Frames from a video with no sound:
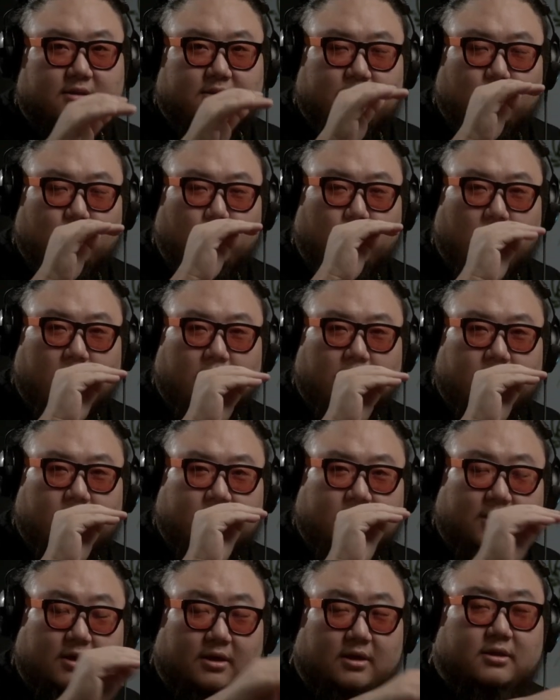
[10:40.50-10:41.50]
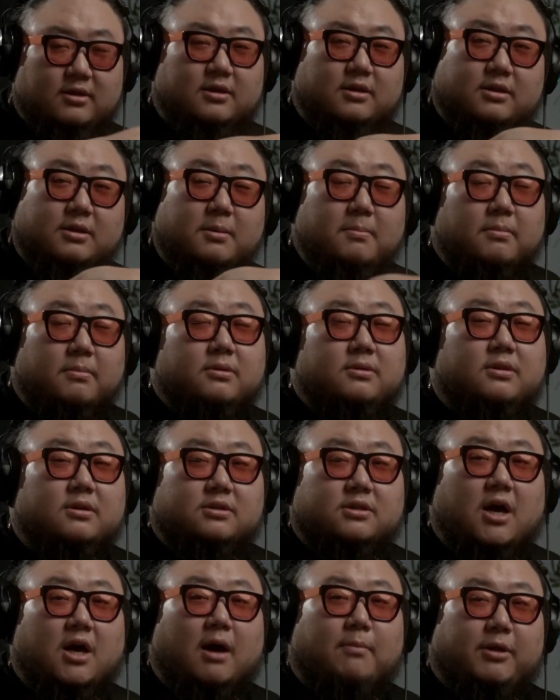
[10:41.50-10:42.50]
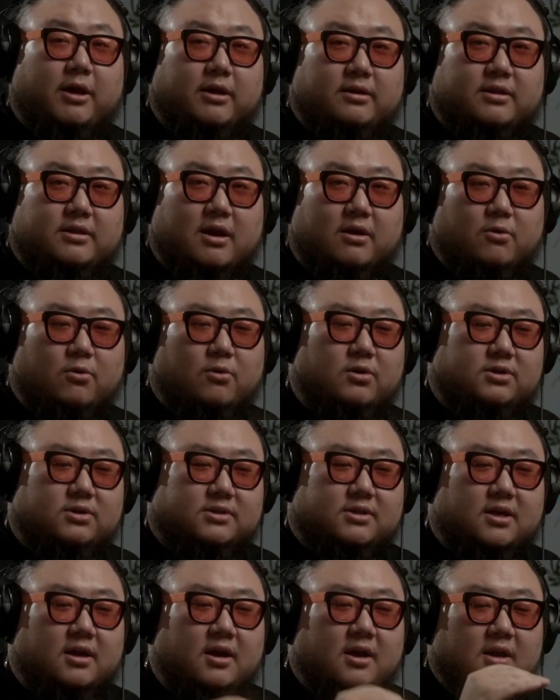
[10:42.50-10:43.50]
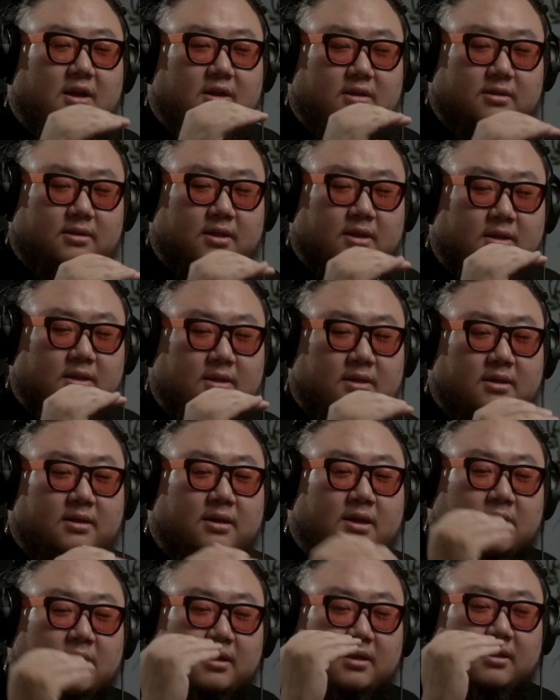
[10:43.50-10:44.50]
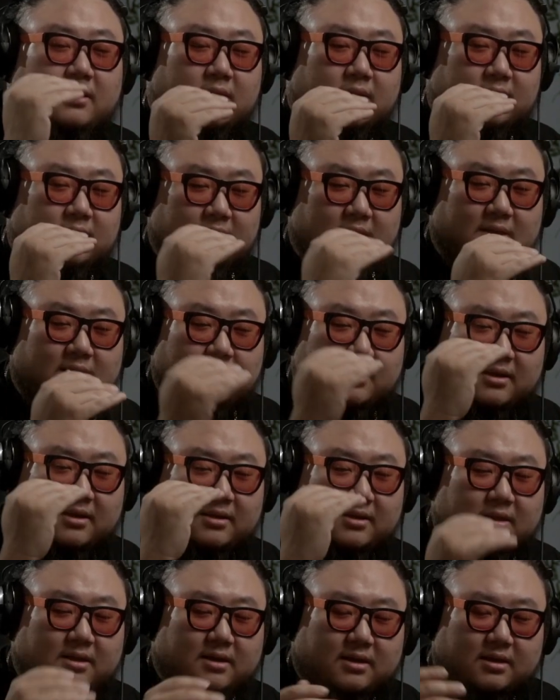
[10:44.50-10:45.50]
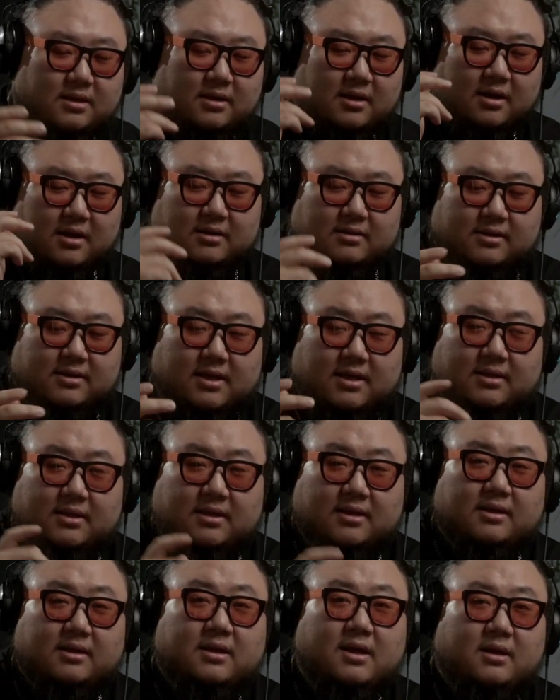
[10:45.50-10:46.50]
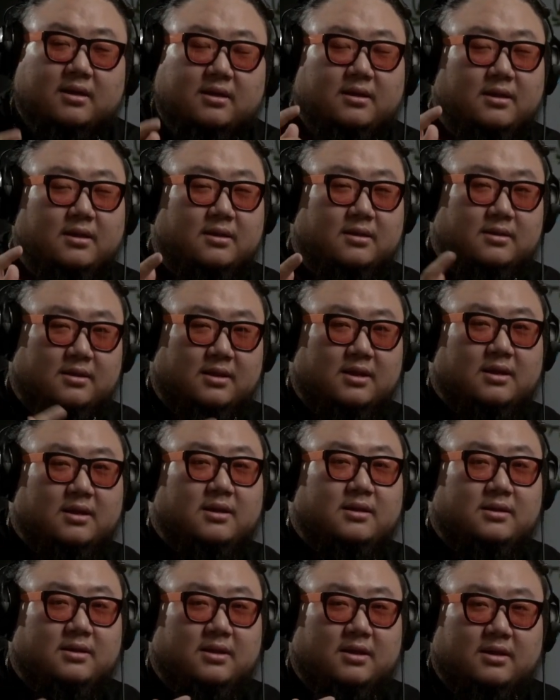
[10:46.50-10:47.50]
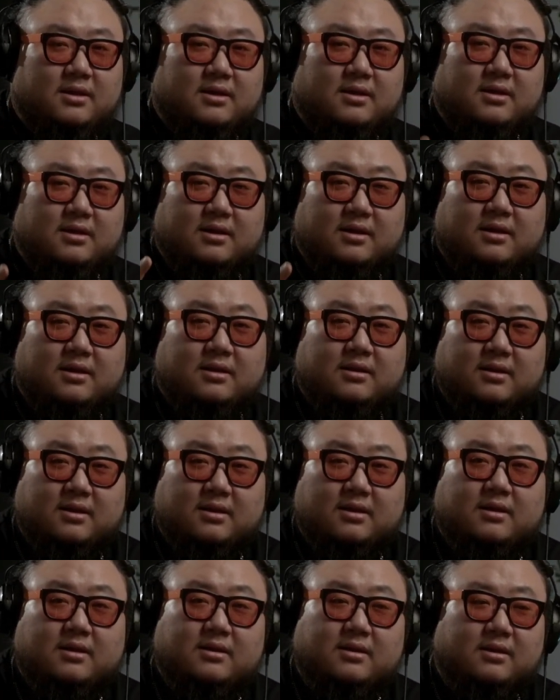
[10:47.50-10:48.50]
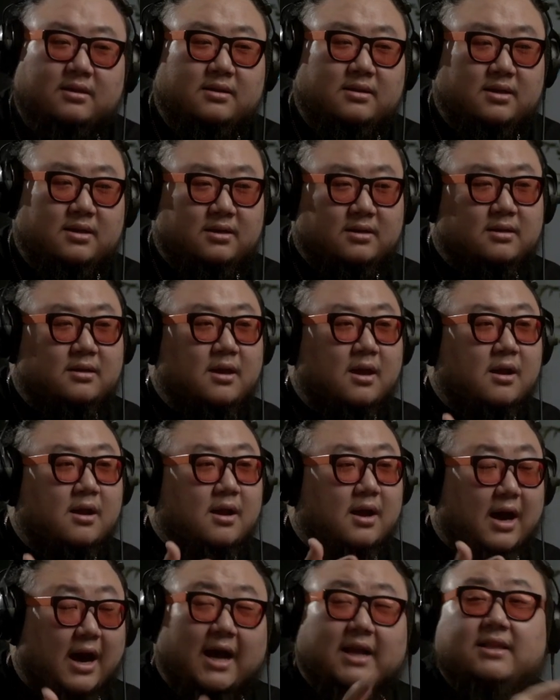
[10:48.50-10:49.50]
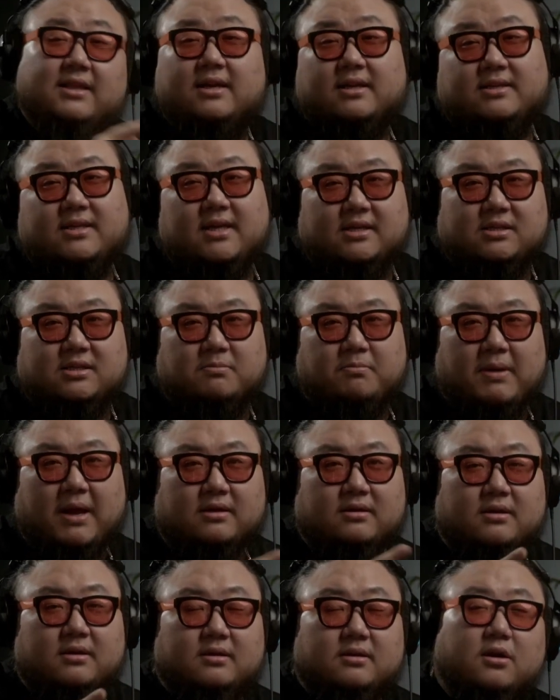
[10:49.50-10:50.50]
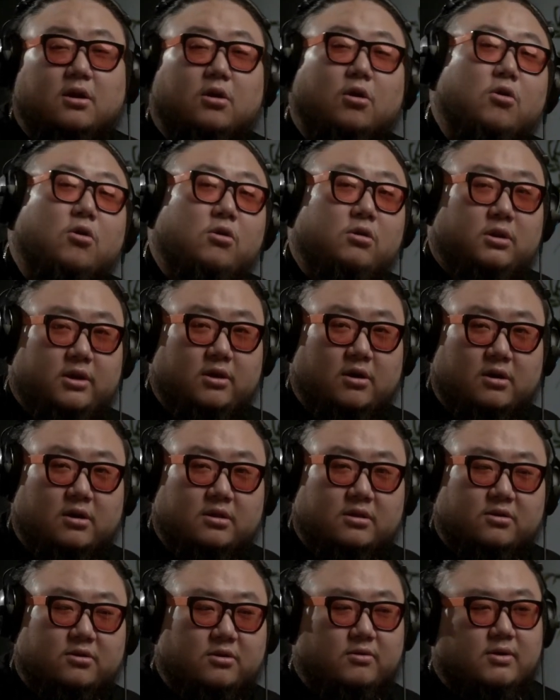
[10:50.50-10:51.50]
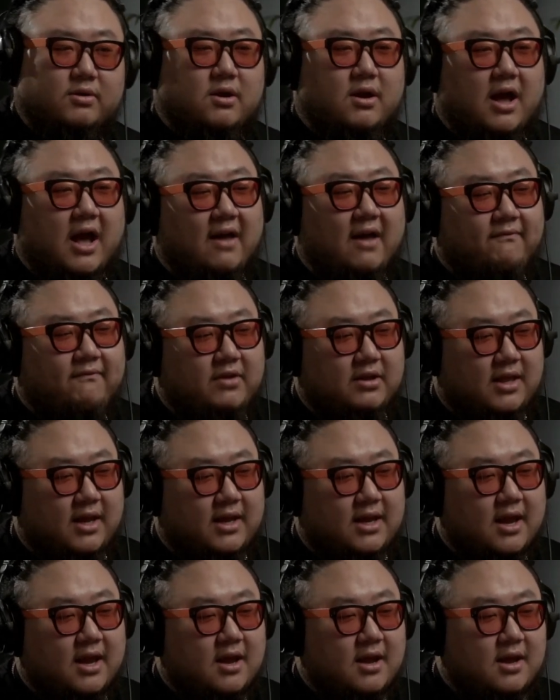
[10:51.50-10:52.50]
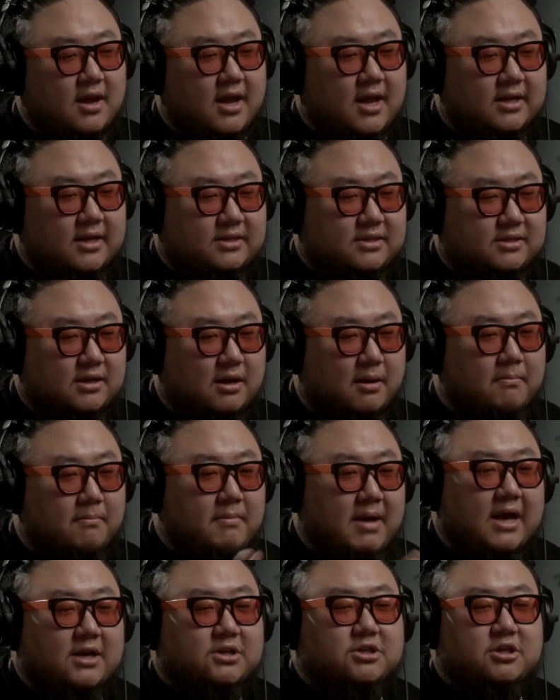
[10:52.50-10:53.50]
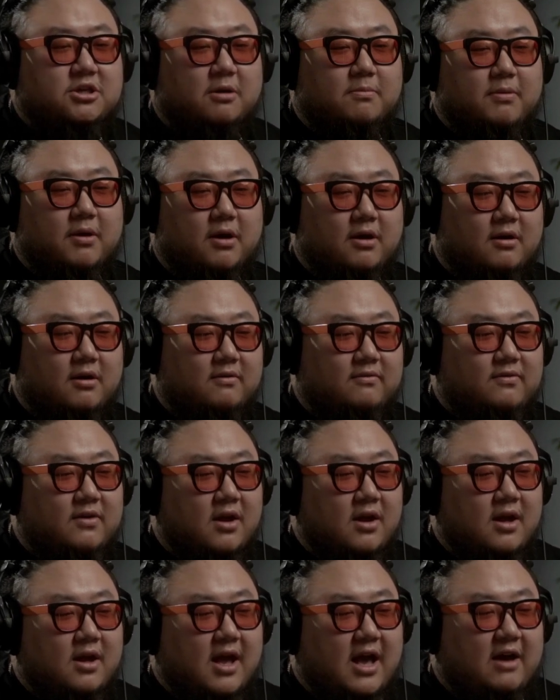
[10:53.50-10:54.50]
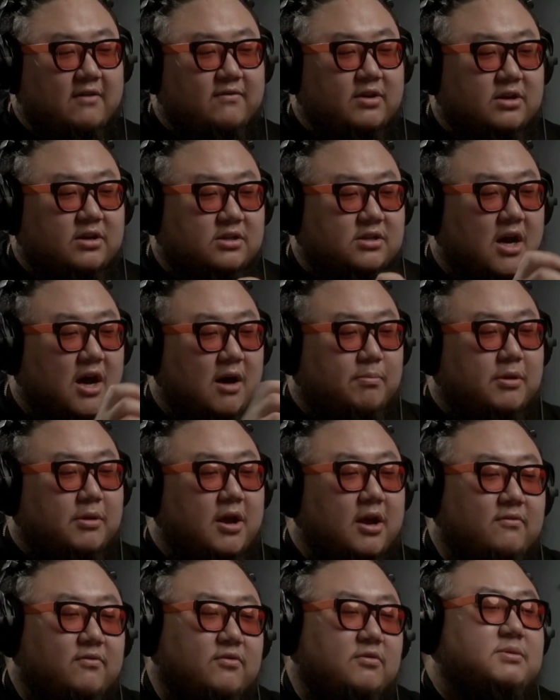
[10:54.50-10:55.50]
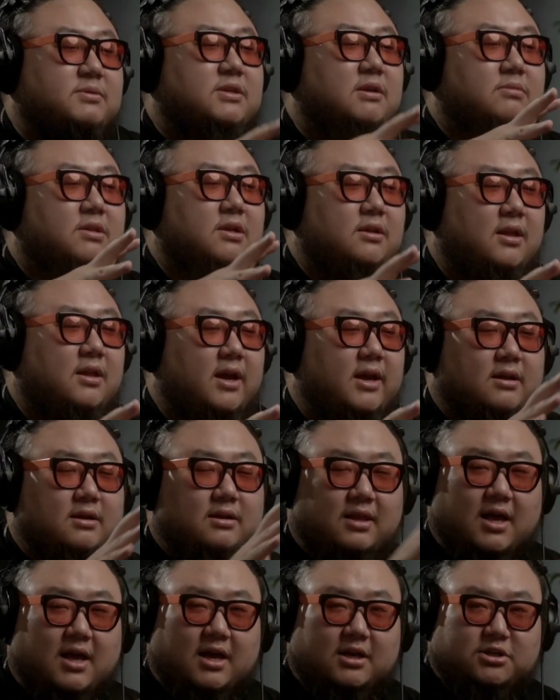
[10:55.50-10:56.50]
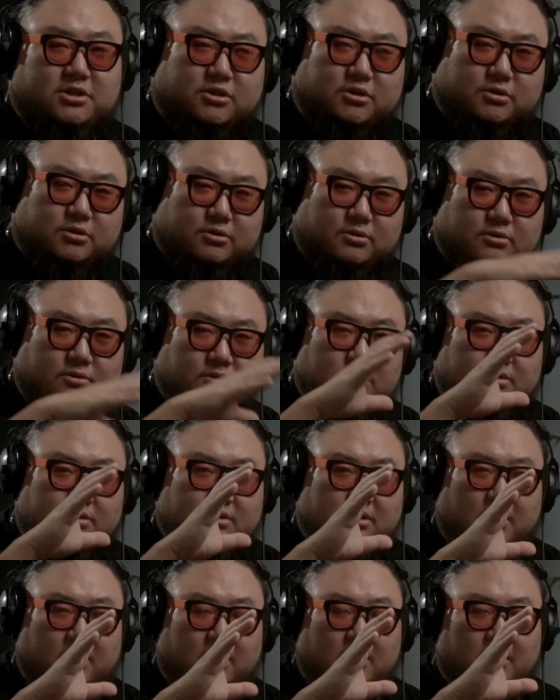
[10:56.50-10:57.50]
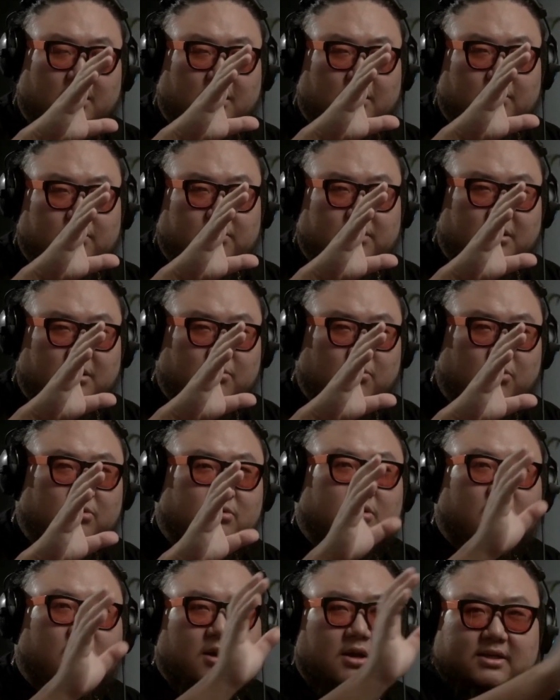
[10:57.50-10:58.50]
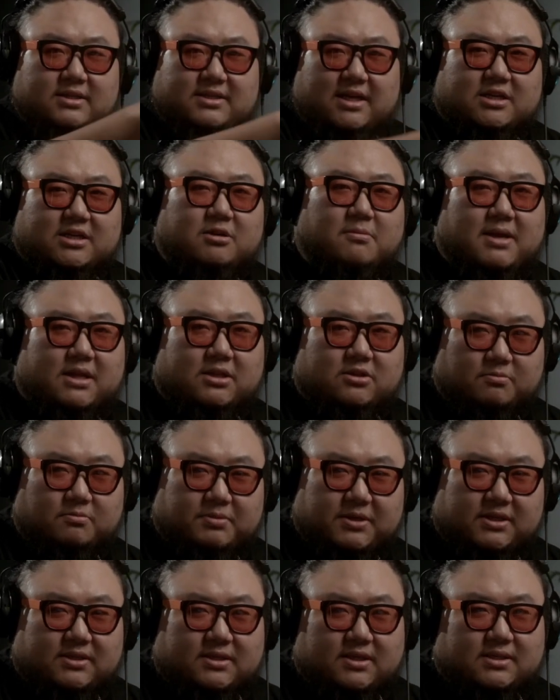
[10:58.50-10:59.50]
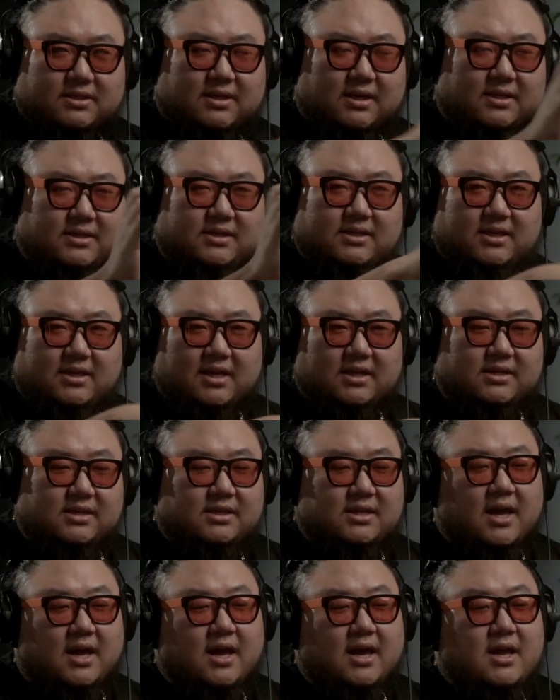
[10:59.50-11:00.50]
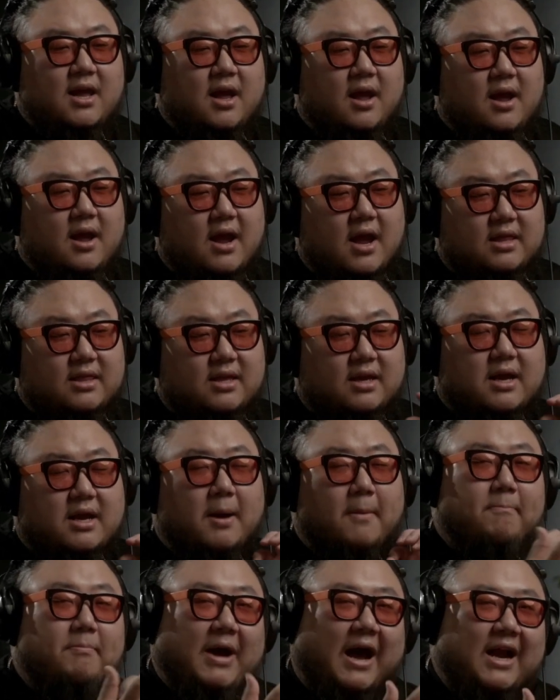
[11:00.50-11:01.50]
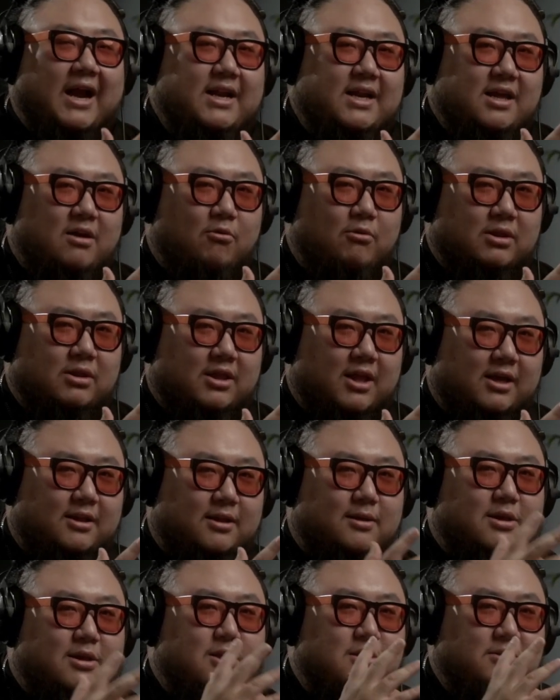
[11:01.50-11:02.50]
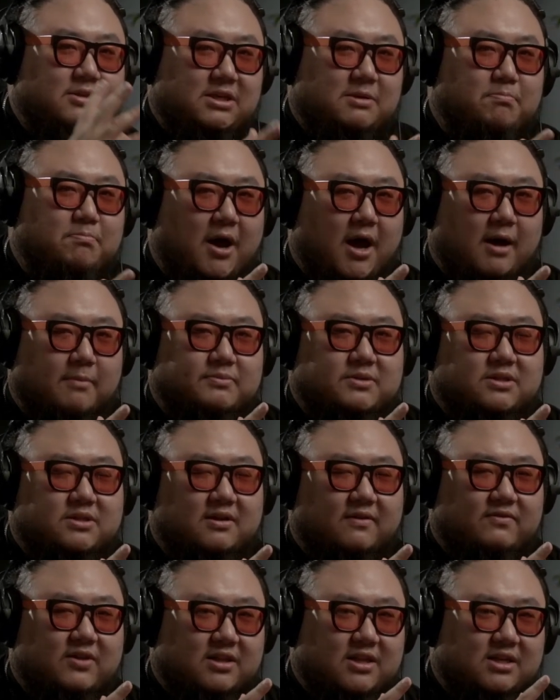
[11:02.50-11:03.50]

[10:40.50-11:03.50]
where the top line in that chorus, the na na na na na na na na na na na na na na na na, I think it takes it back early on in their career. I feel like it's a mashup of having a top line from something like Glass Shoes, their more sentimental pieces like DKDK, and then combining it with like the cutesy pop stuff that they